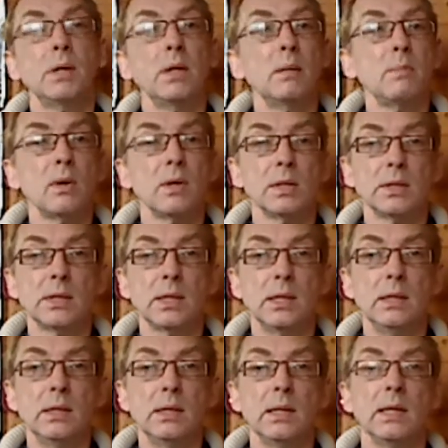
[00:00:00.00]
burn them on a
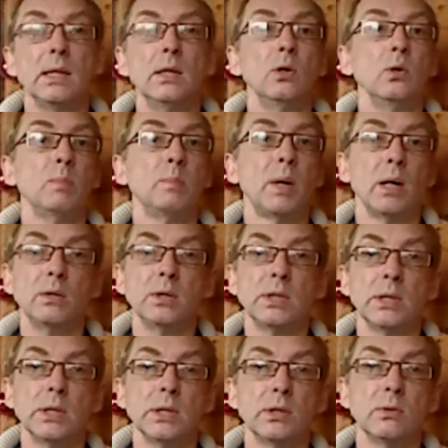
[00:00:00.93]
CD, you
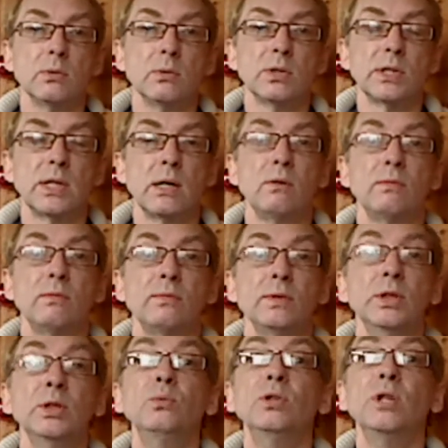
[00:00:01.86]
post it to yourself,
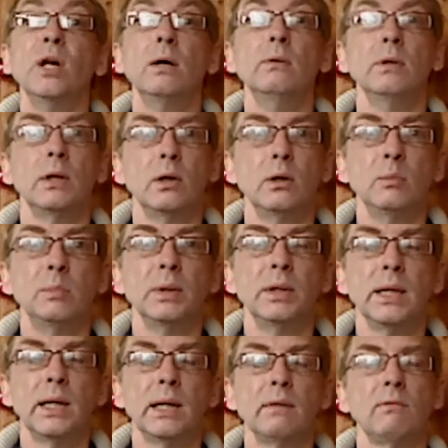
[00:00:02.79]
you don't
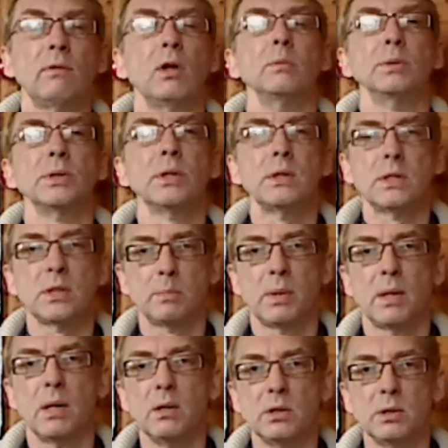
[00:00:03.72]
open the envelope. So there's a
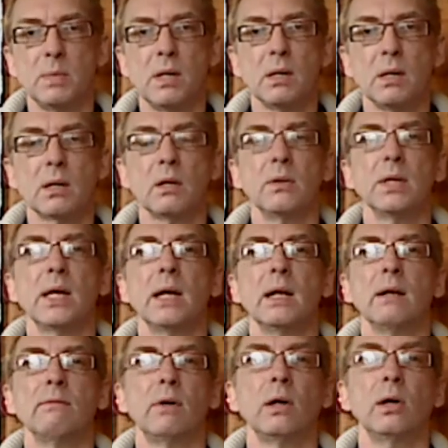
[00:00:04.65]
postmark on the
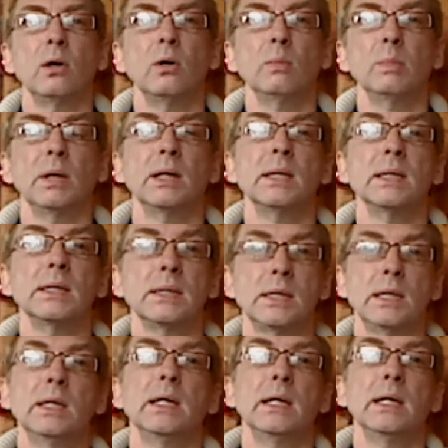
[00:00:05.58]
envelope and a
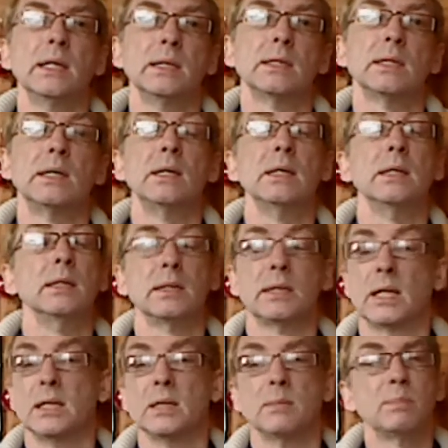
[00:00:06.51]
CD inside that
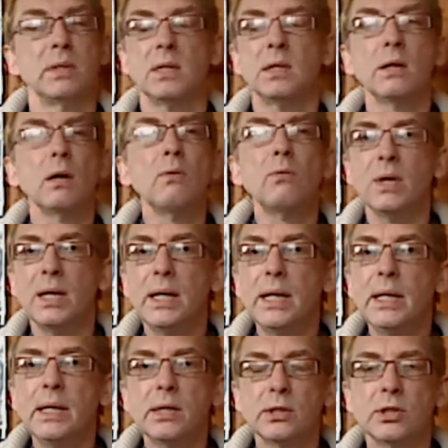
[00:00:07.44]
says, but you don't
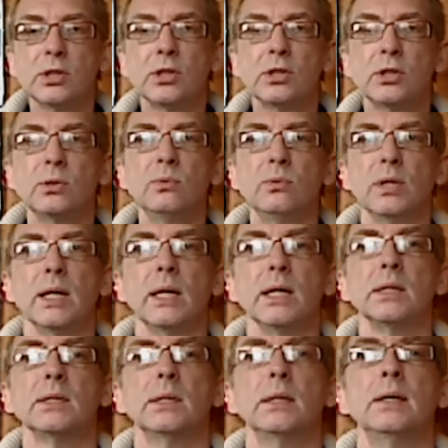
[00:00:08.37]
need to do
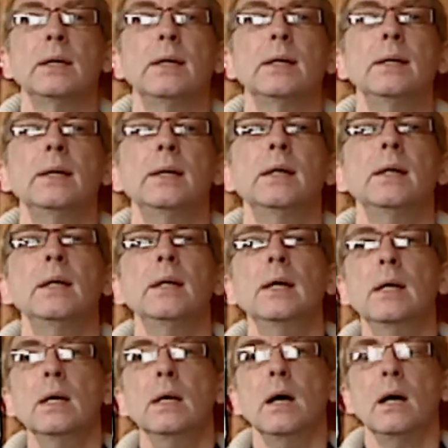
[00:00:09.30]
that.
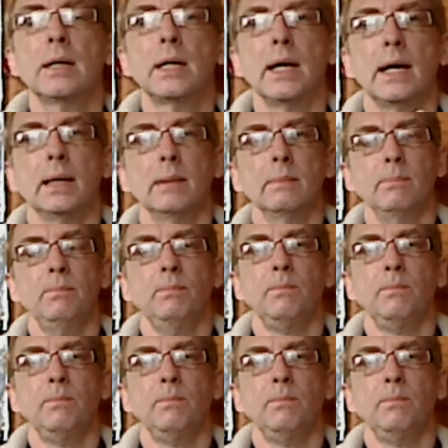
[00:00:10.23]
Okay,